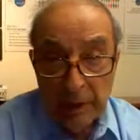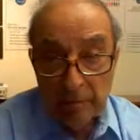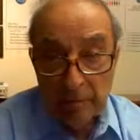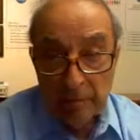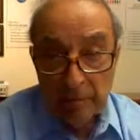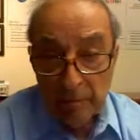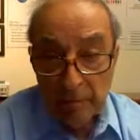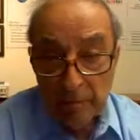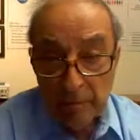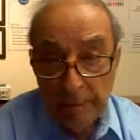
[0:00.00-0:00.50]

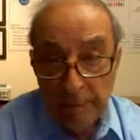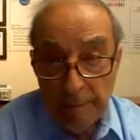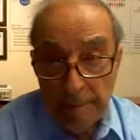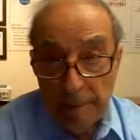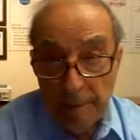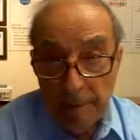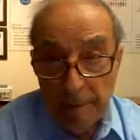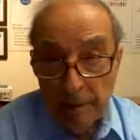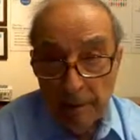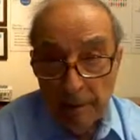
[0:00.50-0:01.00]

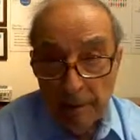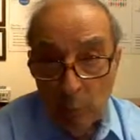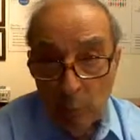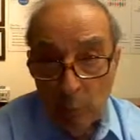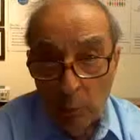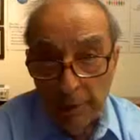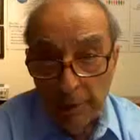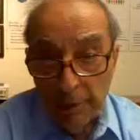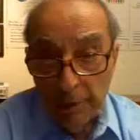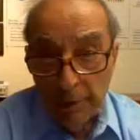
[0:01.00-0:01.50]
So
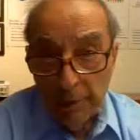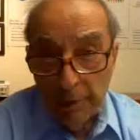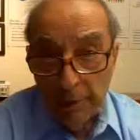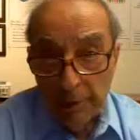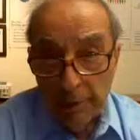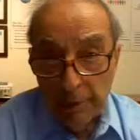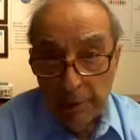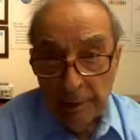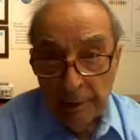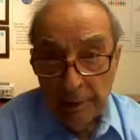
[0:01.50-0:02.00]

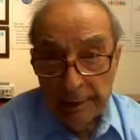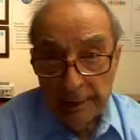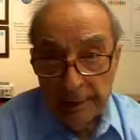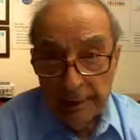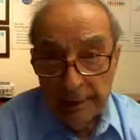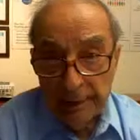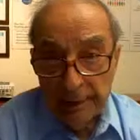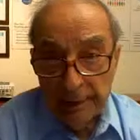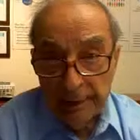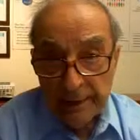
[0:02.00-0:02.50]

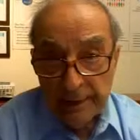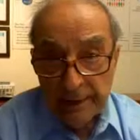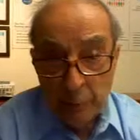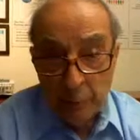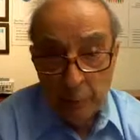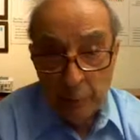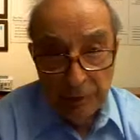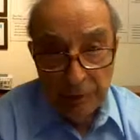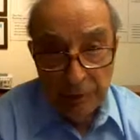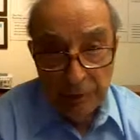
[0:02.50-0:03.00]
this
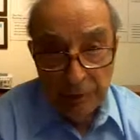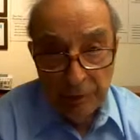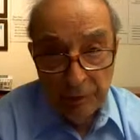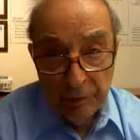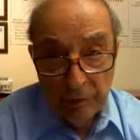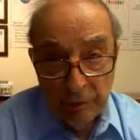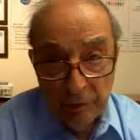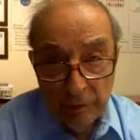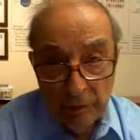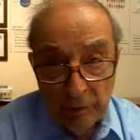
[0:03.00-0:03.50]
has been
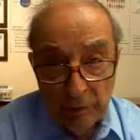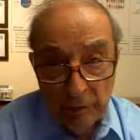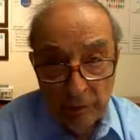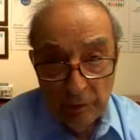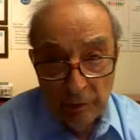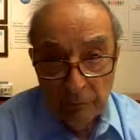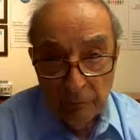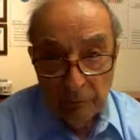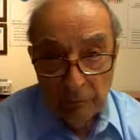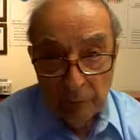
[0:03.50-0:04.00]
one of the
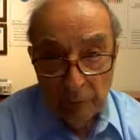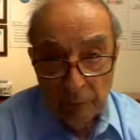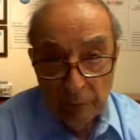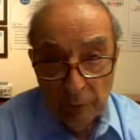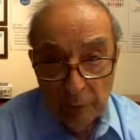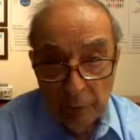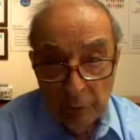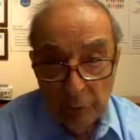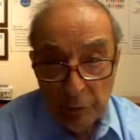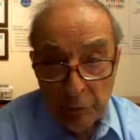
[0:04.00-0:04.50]

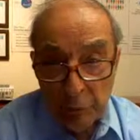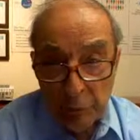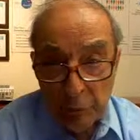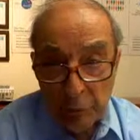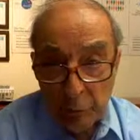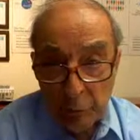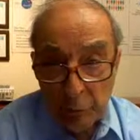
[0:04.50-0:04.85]
problems that has